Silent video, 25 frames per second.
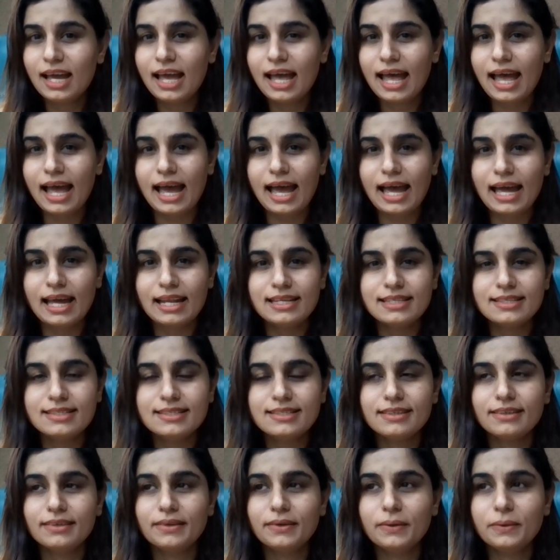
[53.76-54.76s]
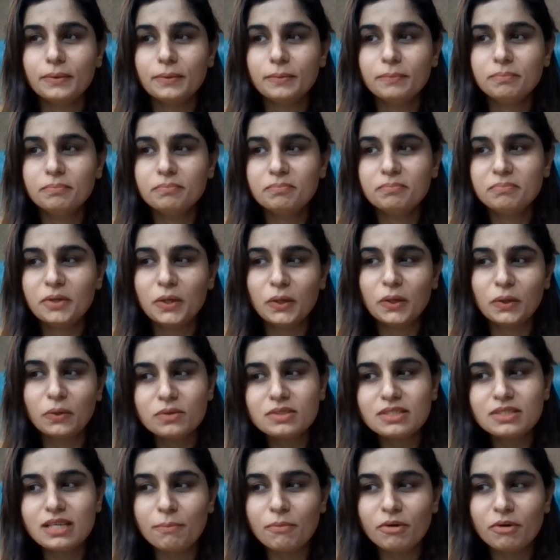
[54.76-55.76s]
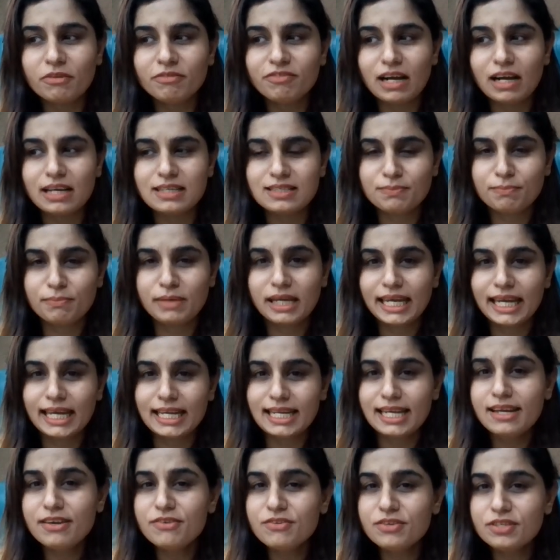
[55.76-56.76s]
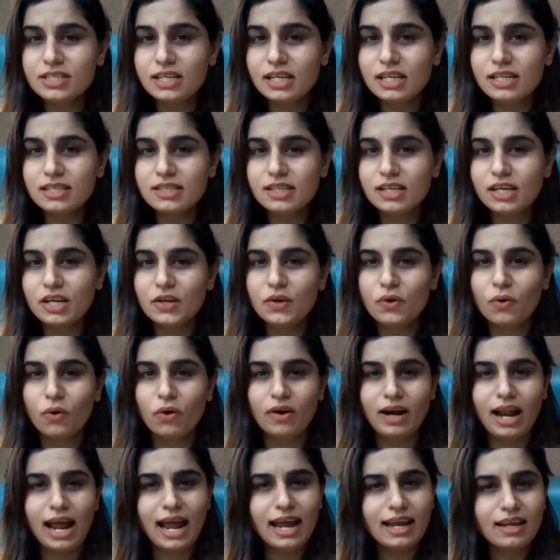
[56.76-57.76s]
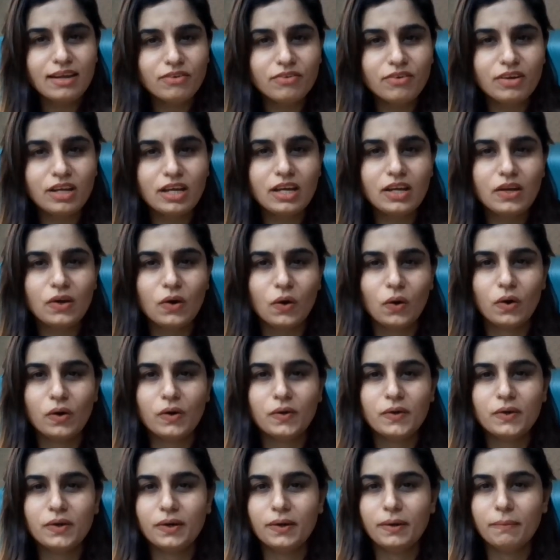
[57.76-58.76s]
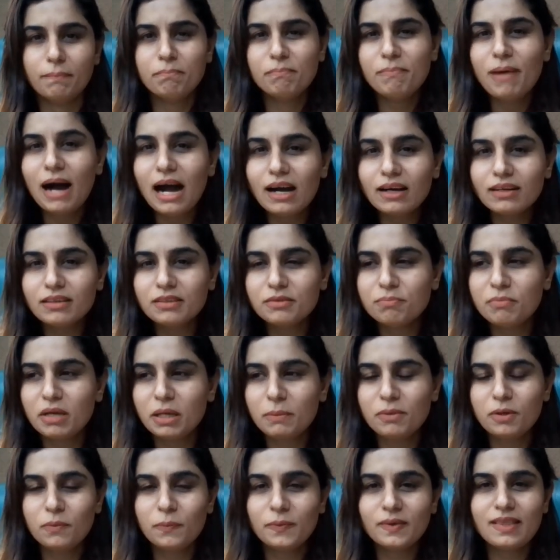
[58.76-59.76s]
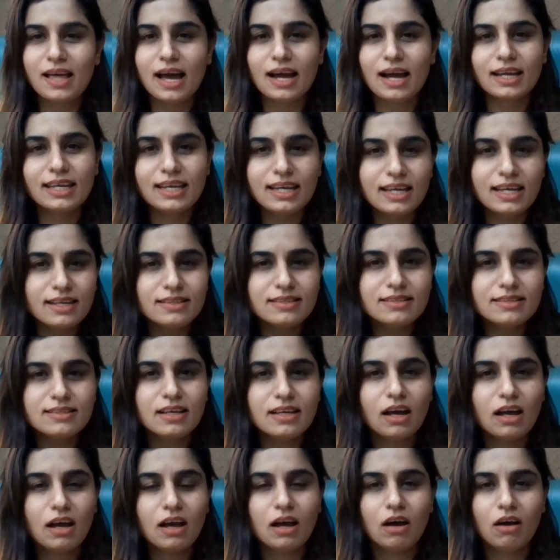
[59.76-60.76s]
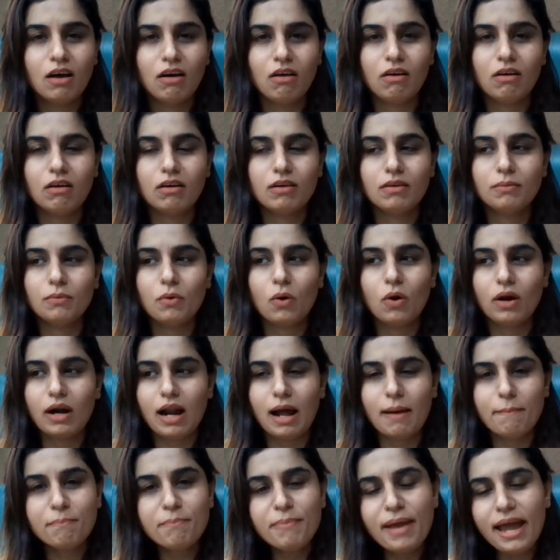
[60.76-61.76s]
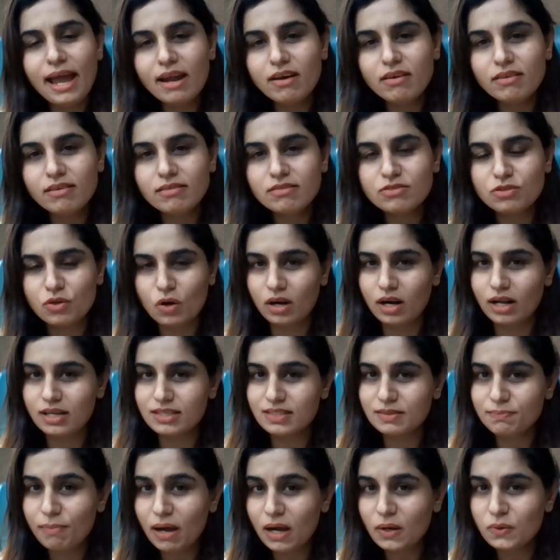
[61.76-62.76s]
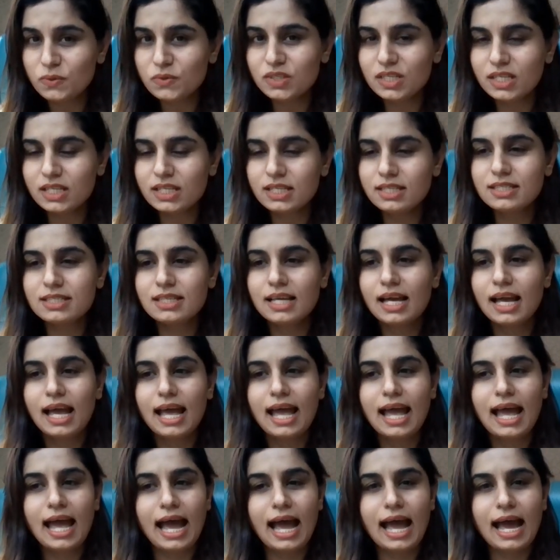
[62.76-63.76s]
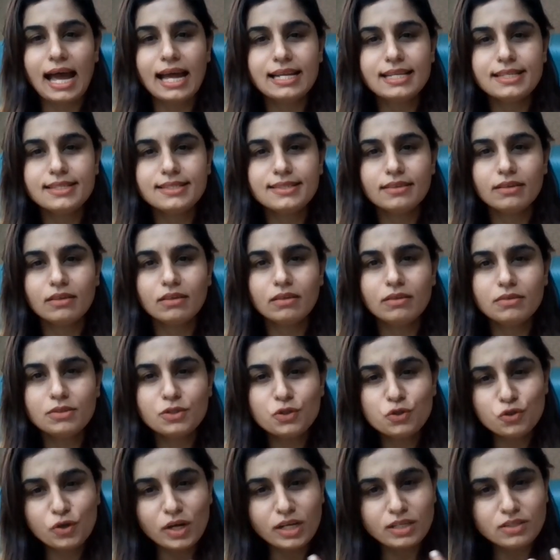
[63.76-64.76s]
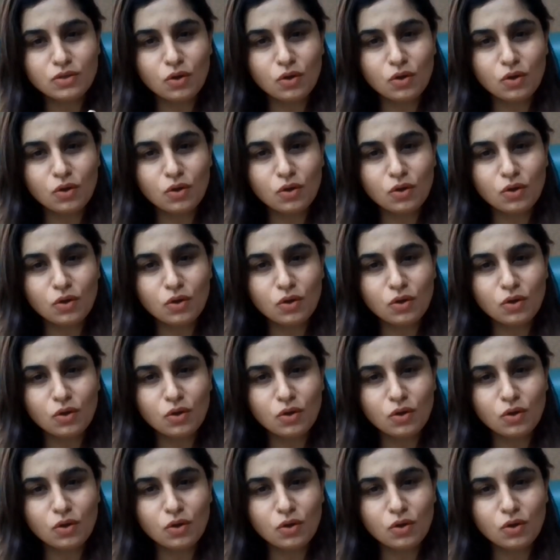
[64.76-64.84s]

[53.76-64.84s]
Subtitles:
and some of us may get irritated or angry or bugged, maybe with our kids or our parents or our spouses. And stress